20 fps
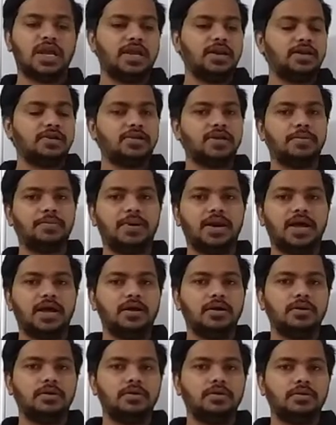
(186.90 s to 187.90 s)
In a
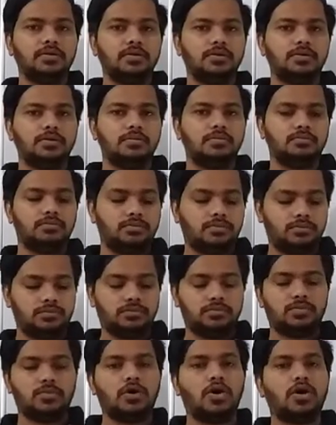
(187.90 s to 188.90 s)
tabla?
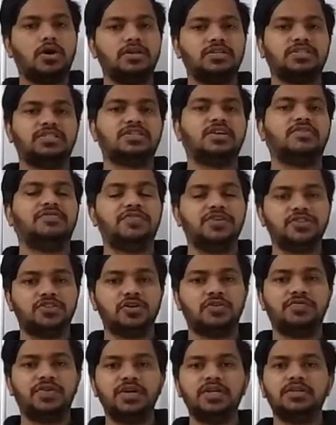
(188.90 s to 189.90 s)
On a surface
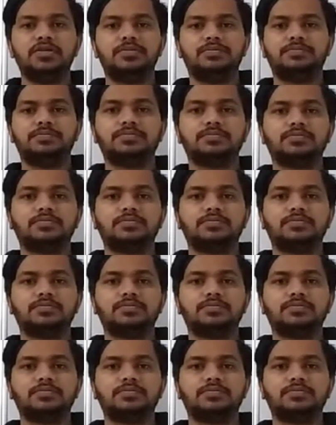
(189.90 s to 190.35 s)
of it?